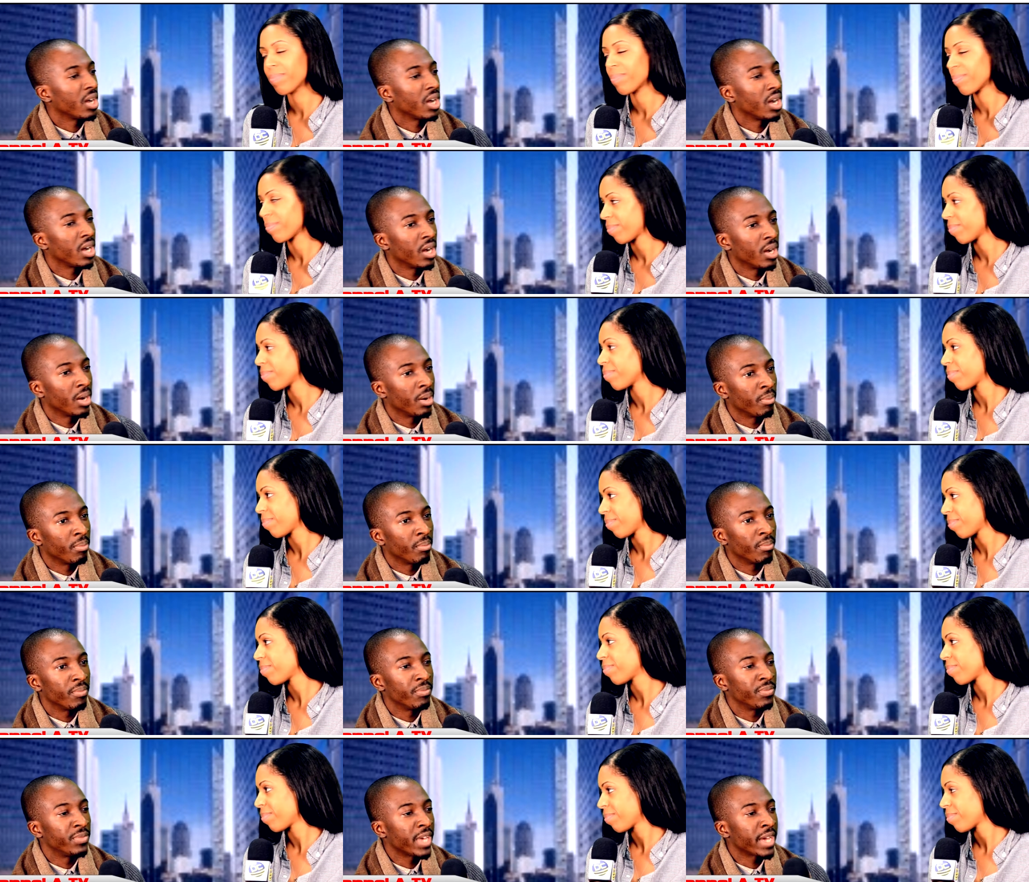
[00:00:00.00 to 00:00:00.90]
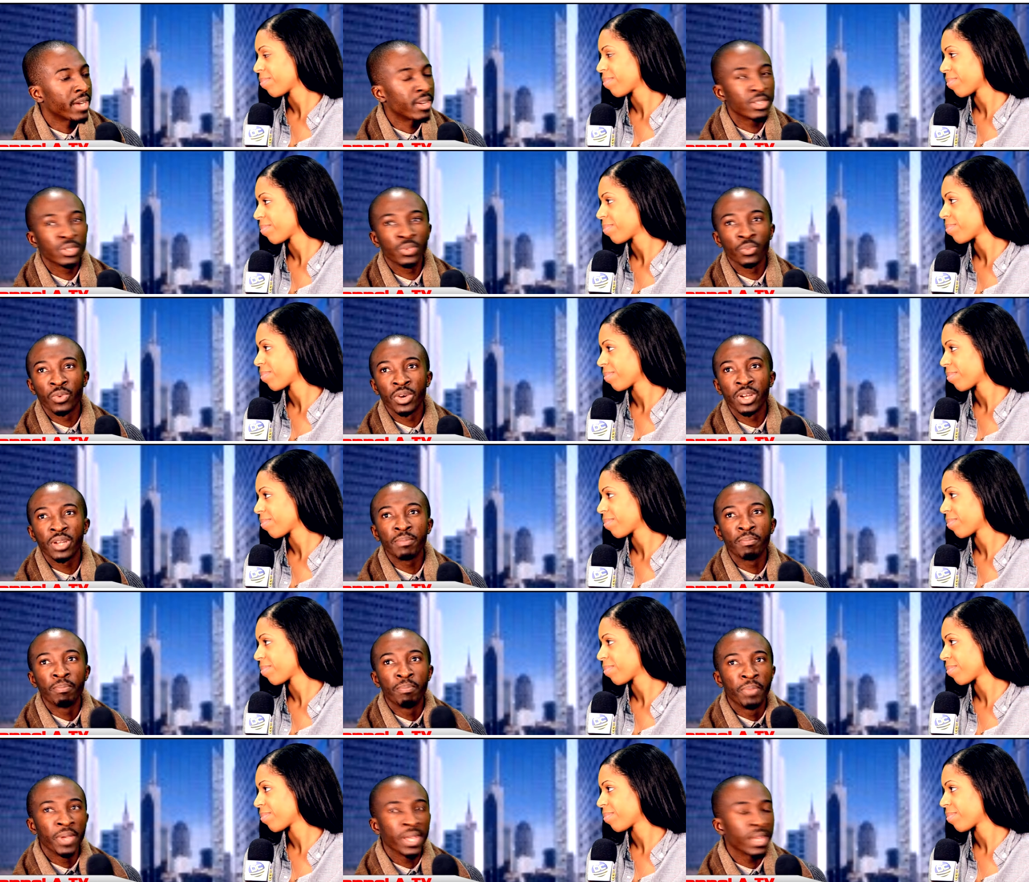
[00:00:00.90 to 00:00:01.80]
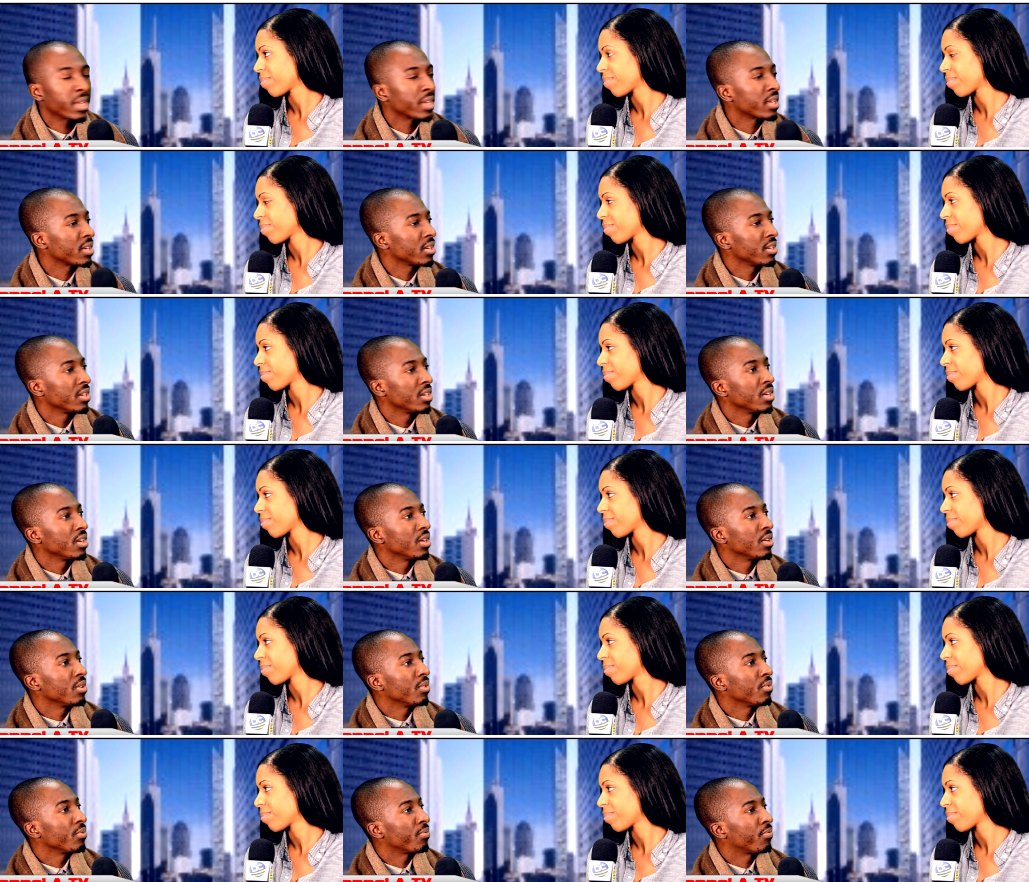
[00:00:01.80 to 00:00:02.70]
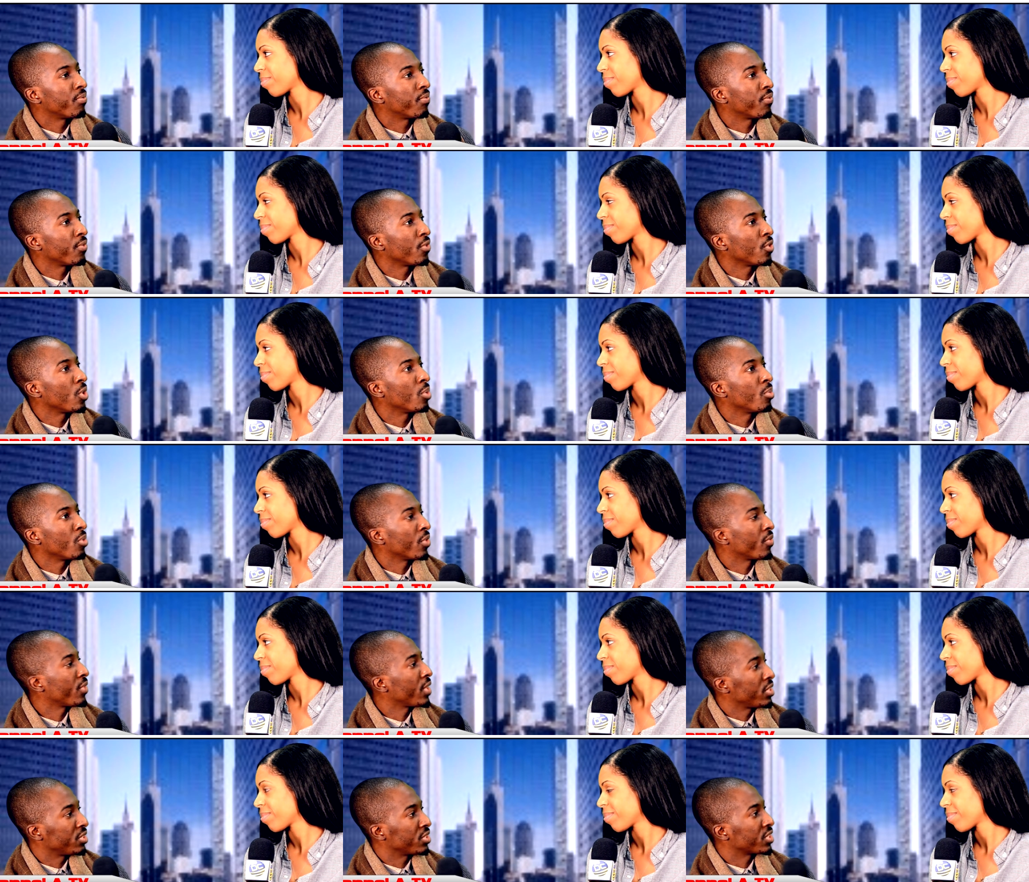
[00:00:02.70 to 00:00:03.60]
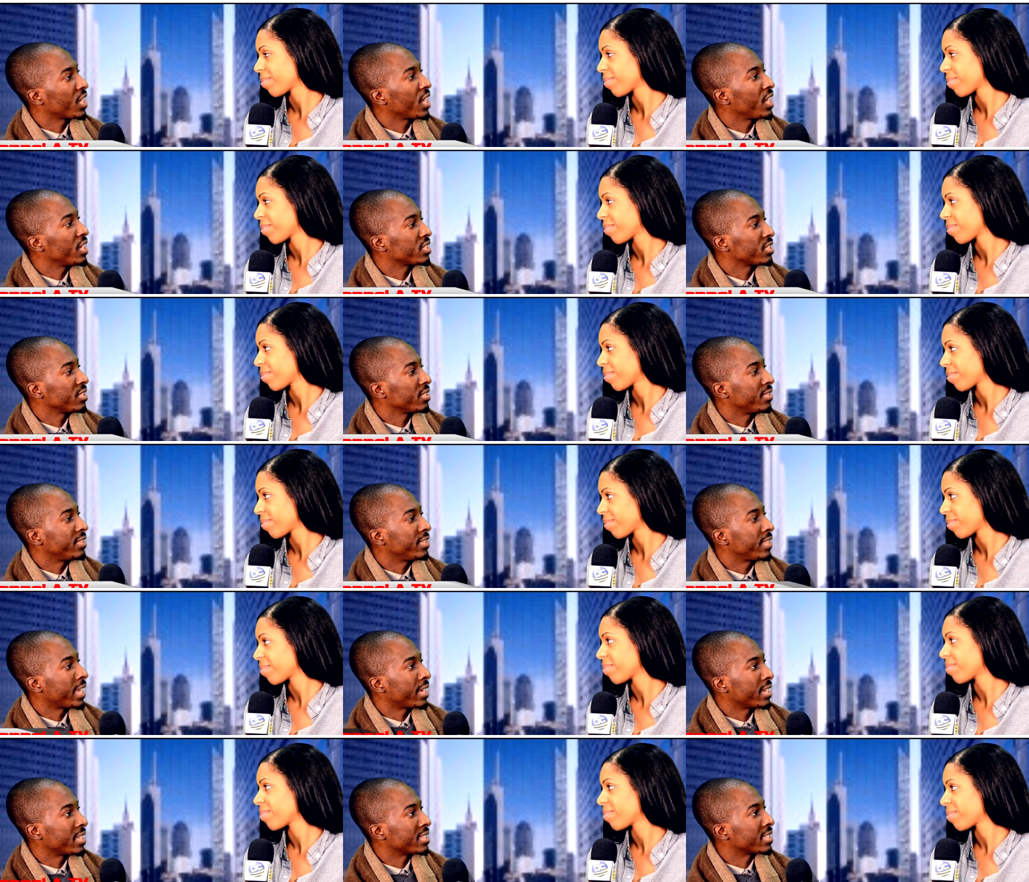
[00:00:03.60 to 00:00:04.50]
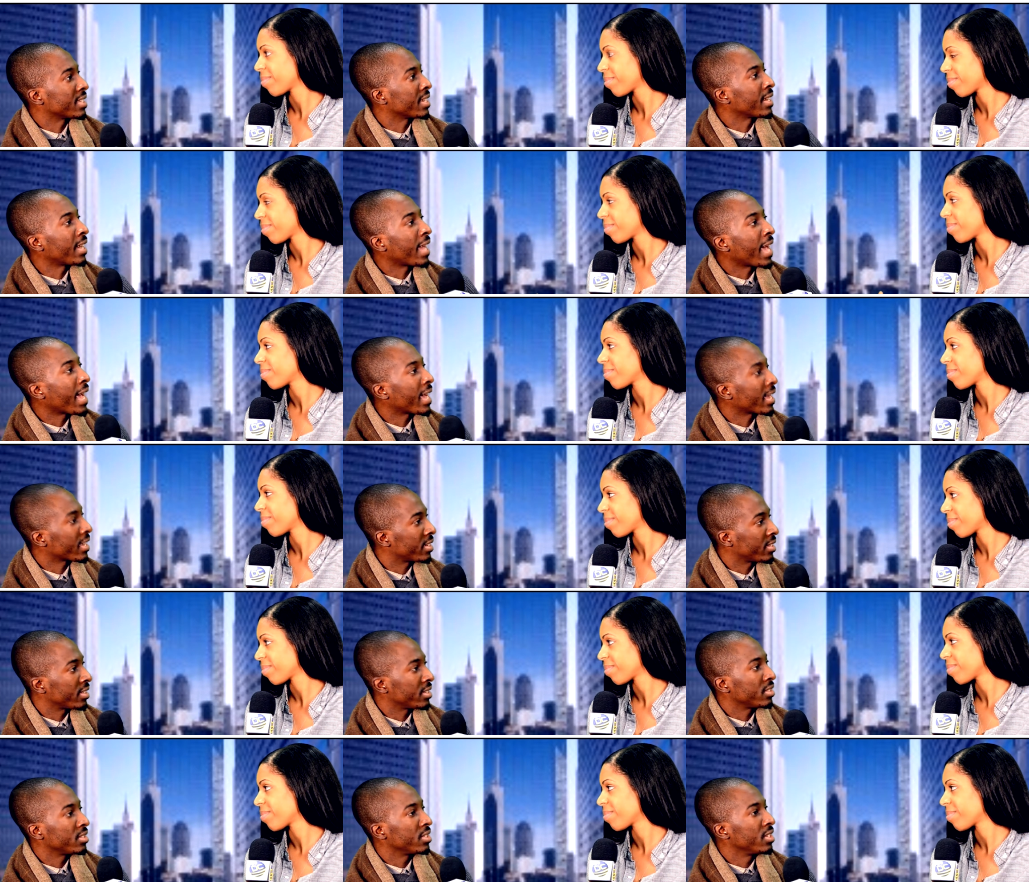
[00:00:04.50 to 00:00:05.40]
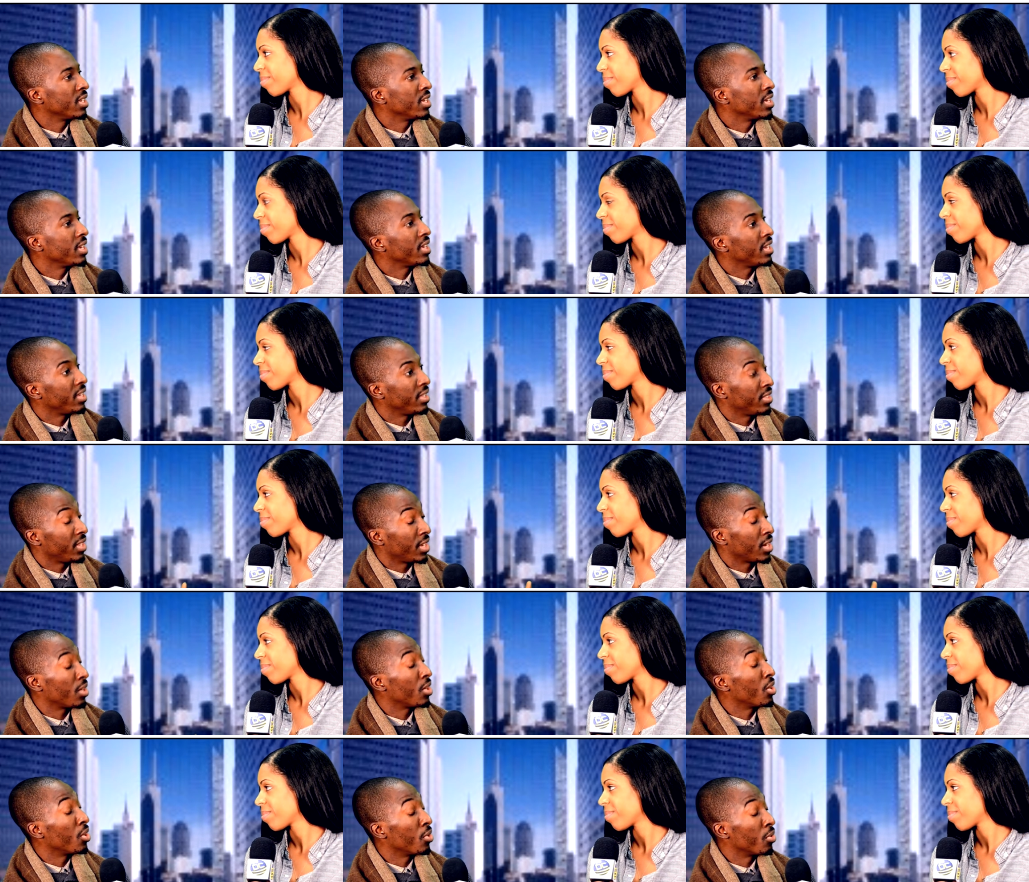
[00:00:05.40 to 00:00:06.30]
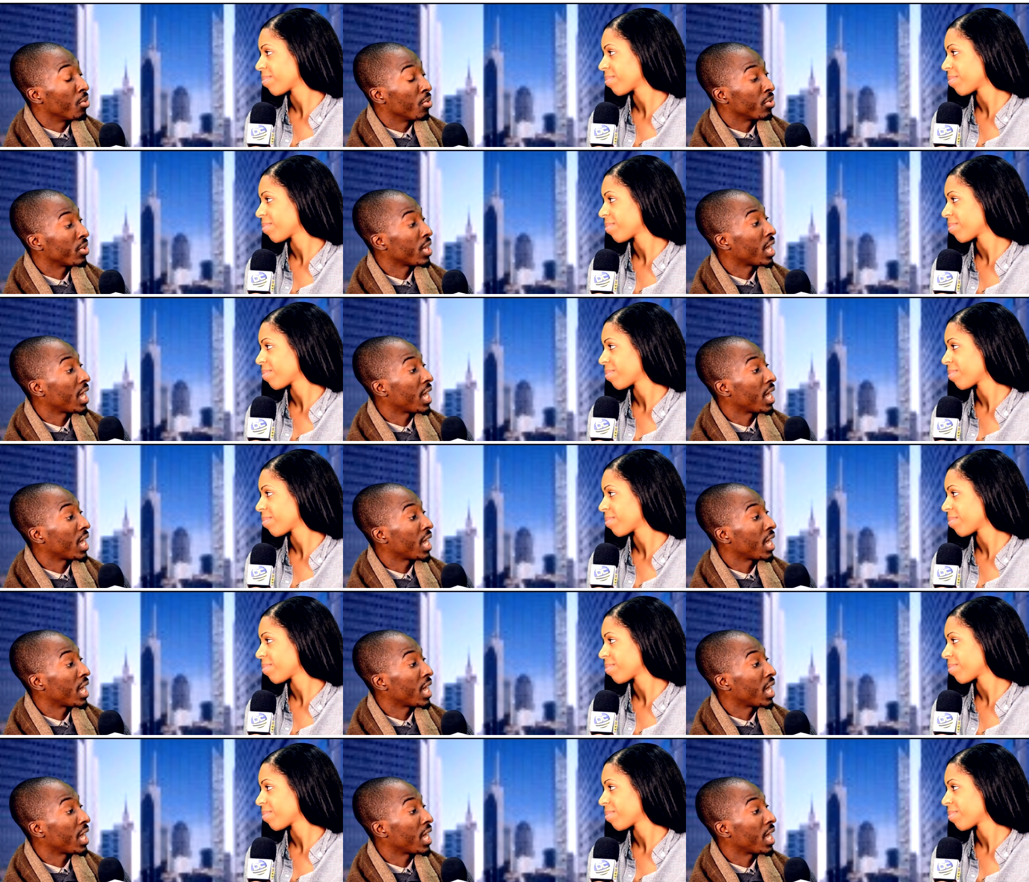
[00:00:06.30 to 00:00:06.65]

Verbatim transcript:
Speaker 1: That is one big form of education that is lacking in their own